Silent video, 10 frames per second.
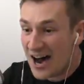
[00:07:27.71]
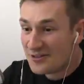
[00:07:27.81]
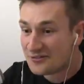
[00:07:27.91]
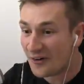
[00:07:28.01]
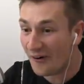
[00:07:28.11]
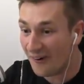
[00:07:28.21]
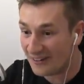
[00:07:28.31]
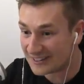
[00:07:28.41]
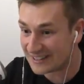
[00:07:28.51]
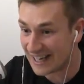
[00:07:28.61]

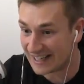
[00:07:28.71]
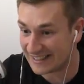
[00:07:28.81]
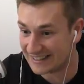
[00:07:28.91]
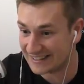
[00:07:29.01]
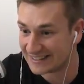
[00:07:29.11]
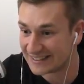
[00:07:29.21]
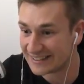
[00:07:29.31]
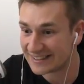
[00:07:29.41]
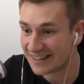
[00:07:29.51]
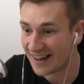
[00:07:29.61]
Four
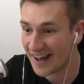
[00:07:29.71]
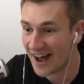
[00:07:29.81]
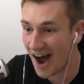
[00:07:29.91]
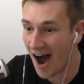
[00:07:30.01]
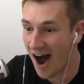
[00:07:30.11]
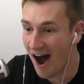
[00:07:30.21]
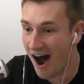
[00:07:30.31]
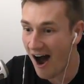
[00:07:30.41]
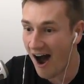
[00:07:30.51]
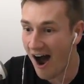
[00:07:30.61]
seconds. Penguin boy
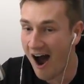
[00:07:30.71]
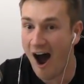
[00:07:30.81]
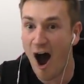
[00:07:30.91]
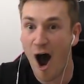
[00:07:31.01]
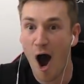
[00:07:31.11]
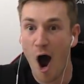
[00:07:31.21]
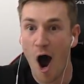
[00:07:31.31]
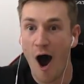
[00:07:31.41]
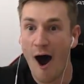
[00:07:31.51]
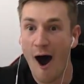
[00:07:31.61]
with the four
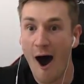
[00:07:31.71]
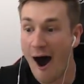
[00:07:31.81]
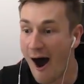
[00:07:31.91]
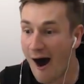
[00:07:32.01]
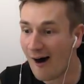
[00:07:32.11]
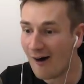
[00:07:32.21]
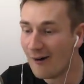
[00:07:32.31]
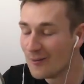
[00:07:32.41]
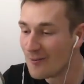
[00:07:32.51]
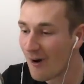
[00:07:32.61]
goals. I didn't.
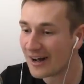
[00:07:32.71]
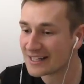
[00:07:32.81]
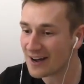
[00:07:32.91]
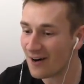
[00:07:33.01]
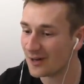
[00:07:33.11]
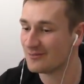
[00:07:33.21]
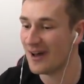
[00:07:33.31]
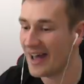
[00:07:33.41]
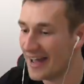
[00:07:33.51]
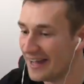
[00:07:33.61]
Oh my god. I didn't god, up on
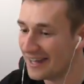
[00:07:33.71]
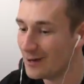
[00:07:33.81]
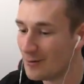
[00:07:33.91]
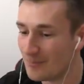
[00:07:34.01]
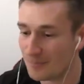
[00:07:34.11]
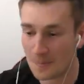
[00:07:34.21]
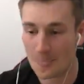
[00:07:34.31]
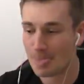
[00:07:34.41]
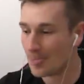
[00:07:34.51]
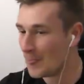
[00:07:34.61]
that mate. That was so
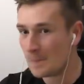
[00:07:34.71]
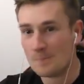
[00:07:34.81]
close. Look.